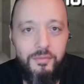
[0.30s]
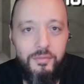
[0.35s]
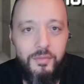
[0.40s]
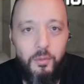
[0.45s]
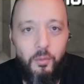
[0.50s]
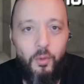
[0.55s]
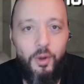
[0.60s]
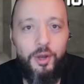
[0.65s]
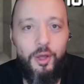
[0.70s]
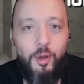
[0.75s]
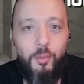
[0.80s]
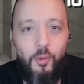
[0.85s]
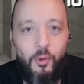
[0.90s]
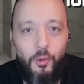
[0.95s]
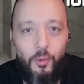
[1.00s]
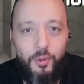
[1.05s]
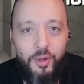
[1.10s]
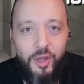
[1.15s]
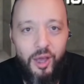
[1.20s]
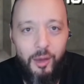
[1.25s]
What up,
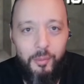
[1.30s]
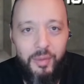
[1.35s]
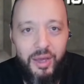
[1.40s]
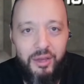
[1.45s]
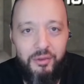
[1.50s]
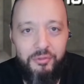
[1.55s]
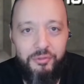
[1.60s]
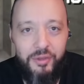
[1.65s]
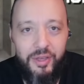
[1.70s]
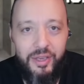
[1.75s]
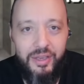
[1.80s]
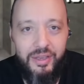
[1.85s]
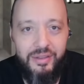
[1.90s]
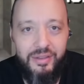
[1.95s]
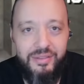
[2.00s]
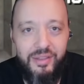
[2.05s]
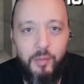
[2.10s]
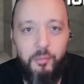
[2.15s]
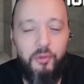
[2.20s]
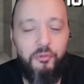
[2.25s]
Mortal Kombat
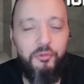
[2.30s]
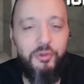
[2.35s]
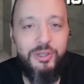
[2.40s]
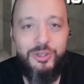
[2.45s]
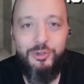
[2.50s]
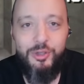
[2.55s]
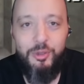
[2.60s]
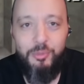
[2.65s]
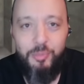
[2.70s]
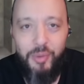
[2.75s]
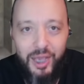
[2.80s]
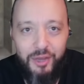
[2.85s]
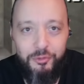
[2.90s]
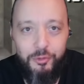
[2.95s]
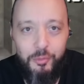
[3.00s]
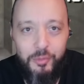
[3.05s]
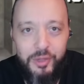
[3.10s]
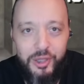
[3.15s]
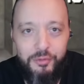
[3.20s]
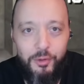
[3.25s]
fans? I'm officially back
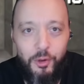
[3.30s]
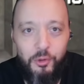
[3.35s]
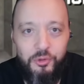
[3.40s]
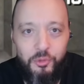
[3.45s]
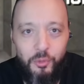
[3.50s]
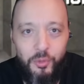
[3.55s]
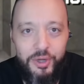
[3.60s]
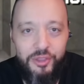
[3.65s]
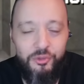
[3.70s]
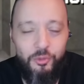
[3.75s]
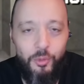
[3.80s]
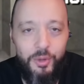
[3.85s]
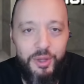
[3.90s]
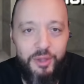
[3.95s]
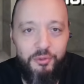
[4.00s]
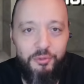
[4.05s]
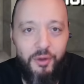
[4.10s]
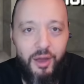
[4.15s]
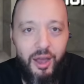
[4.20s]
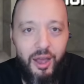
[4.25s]
from EVO
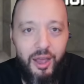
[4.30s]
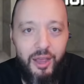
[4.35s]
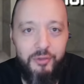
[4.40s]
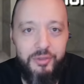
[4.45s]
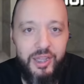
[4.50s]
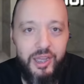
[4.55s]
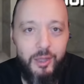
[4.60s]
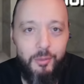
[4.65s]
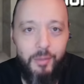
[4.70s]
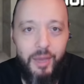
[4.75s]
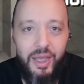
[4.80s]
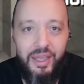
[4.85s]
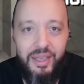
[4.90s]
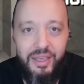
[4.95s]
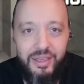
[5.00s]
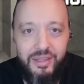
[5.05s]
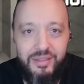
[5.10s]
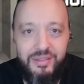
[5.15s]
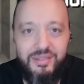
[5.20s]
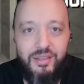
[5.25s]
2025, getting my
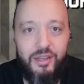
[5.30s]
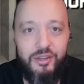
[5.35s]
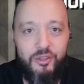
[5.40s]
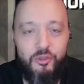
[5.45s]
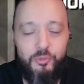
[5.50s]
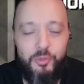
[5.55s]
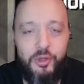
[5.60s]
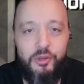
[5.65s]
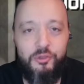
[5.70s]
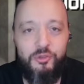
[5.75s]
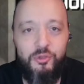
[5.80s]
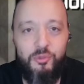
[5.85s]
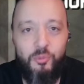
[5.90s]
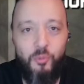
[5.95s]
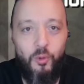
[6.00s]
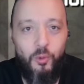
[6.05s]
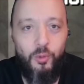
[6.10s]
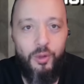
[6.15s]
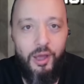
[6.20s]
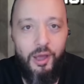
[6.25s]
hands-on experience with
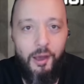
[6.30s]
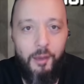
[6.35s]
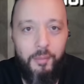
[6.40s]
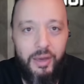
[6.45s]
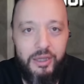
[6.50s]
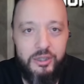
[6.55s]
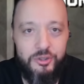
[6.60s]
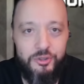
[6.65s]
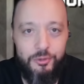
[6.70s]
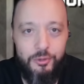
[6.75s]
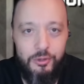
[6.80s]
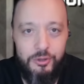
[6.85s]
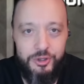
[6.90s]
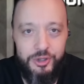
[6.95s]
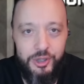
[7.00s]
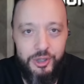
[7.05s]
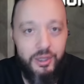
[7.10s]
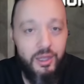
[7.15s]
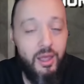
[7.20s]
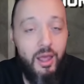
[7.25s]
Mortal Kombat
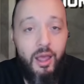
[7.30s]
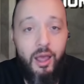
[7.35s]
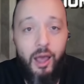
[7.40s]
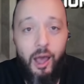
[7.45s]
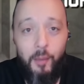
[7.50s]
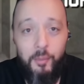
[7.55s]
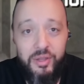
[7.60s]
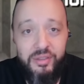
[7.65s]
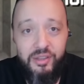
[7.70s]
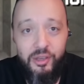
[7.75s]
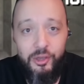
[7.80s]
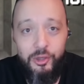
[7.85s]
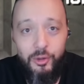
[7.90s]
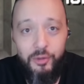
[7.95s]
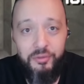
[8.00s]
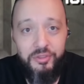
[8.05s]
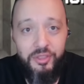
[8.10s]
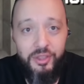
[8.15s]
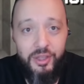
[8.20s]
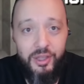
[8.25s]
Trilogy. I'm going to tell you
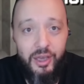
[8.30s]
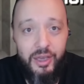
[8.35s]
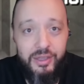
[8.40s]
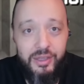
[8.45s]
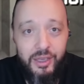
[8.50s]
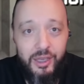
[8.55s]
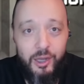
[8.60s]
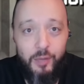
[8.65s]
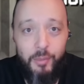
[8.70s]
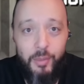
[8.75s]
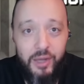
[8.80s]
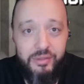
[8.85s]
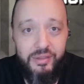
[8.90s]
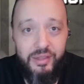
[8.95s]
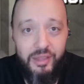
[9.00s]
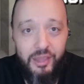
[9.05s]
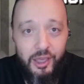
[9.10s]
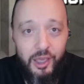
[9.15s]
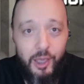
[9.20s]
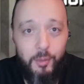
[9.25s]
everything I can about
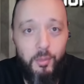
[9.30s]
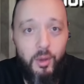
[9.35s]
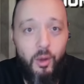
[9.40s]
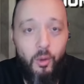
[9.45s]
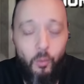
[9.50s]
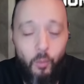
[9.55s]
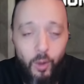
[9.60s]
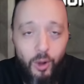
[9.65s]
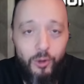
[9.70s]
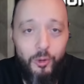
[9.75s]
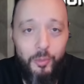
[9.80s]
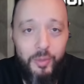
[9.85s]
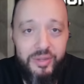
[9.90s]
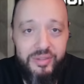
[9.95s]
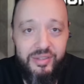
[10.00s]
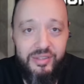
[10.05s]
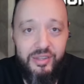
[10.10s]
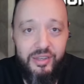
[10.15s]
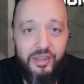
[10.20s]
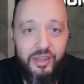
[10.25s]
the game. Welcome
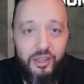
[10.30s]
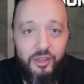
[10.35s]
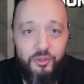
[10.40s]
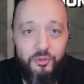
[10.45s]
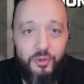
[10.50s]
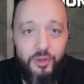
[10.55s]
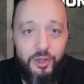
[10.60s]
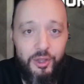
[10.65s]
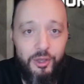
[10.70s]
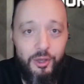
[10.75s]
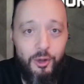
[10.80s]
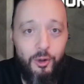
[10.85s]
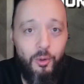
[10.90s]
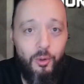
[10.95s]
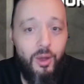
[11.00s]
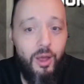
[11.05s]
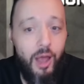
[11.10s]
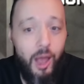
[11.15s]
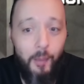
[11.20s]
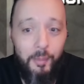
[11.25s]
into today's video.
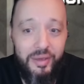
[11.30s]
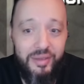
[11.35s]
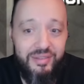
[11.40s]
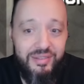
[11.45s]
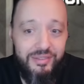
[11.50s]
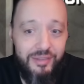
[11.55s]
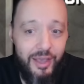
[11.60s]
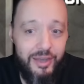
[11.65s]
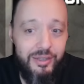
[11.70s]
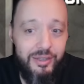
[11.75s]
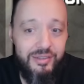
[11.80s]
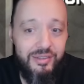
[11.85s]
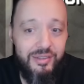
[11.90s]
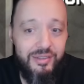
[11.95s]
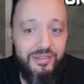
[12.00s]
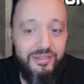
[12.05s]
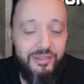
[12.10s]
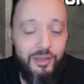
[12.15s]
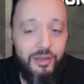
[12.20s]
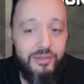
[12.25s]
I'm excited to
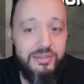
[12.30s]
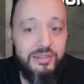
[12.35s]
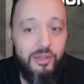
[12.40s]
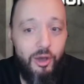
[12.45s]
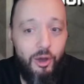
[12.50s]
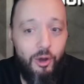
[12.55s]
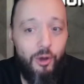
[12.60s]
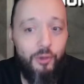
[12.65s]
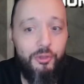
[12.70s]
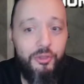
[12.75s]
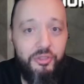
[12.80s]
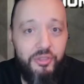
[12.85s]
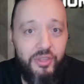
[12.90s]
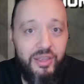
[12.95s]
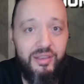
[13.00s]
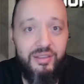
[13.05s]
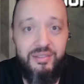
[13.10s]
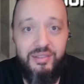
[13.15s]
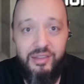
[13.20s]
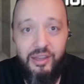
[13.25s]
discuss all the
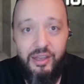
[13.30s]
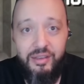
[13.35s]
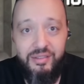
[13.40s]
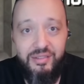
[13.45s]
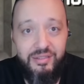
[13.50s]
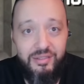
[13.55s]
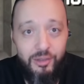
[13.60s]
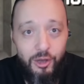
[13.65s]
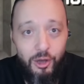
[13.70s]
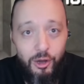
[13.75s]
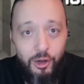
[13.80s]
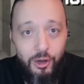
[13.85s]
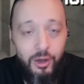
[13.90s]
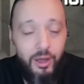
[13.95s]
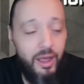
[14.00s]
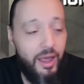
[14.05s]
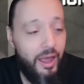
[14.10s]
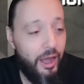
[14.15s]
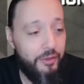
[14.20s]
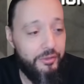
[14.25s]
things that I saw,
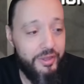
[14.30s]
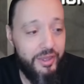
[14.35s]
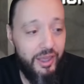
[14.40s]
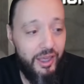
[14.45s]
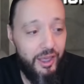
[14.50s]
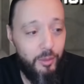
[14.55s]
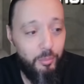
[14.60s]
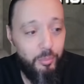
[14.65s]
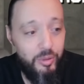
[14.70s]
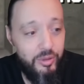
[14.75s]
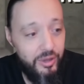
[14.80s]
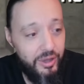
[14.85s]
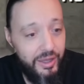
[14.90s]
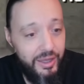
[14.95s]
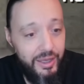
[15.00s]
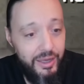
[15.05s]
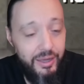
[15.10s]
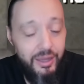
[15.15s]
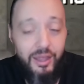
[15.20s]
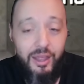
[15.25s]
how the game
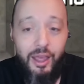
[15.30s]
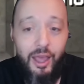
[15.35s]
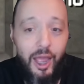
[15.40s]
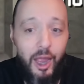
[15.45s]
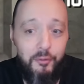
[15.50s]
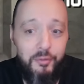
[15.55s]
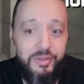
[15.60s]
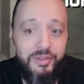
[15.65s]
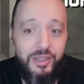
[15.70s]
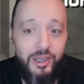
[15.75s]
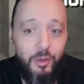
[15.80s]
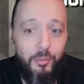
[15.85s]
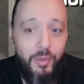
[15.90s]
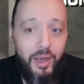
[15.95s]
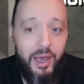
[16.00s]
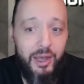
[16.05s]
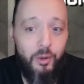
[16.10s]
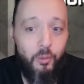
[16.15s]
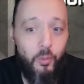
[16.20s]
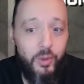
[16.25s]
played, everything
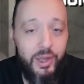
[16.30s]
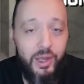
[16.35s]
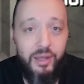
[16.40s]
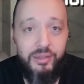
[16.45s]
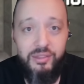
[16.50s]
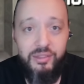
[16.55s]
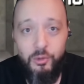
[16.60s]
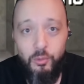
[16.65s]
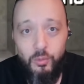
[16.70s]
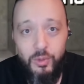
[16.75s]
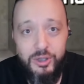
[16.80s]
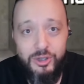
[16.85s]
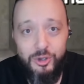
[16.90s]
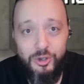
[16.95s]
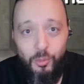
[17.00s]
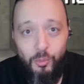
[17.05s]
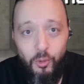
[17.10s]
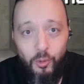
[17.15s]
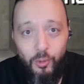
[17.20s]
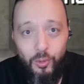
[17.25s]
about it. We got the
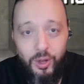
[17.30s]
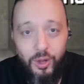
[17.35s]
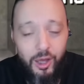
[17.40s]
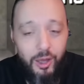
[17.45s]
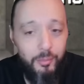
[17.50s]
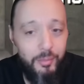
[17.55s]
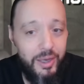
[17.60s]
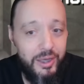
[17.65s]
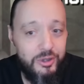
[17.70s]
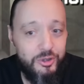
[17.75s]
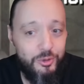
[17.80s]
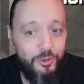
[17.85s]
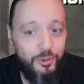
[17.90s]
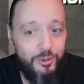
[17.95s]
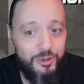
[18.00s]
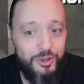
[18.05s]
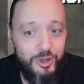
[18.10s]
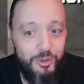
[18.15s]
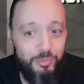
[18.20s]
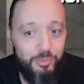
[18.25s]
original Mortal Kombat
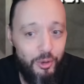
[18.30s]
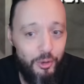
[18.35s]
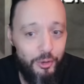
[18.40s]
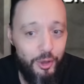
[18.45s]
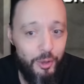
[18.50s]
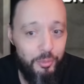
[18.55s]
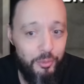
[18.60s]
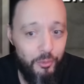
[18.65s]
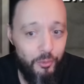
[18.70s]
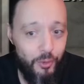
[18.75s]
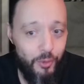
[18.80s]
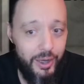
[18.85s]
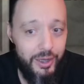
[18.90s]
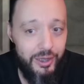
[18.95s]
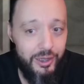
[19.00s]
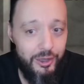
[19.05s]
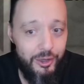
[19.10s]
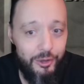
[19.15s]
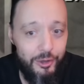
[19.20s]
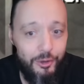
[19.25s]
Trilogy pulled up right
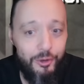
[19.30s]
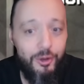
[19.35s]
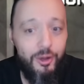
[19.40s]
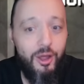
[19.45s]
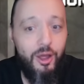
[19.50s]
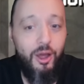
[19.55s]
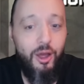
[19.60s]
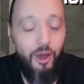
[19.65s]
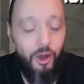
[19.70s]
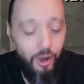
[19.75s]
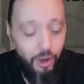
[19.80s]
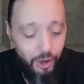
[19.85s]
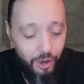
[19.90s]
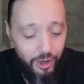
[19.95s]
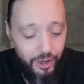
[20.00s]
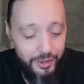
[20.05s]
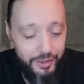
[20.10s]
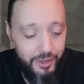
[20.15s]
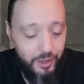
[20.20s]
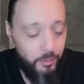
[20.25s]
here
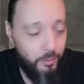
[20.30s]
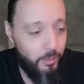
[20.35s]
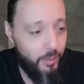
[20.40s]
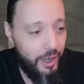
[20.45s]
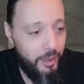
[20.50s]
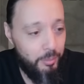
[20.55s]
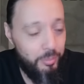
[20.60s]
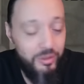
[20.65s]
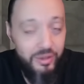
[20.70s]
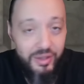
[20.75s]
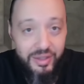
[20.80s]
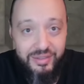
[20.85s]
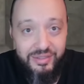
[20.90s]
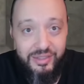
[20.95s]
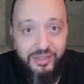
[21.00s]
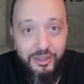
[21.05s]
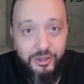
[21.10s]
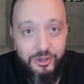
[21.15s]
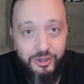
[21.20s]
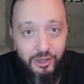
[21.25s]
on my
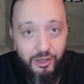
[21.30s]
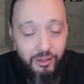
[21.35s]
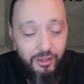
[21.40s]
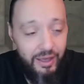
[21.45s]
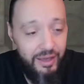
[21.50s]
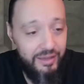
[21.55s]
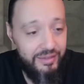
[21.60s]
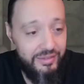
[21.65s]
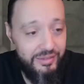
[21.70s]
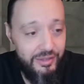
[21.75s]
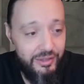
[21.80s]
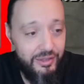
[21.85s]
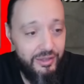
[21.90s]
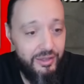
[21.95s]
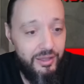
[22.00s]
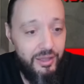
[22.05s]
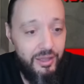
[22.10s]
PlayStation Classic.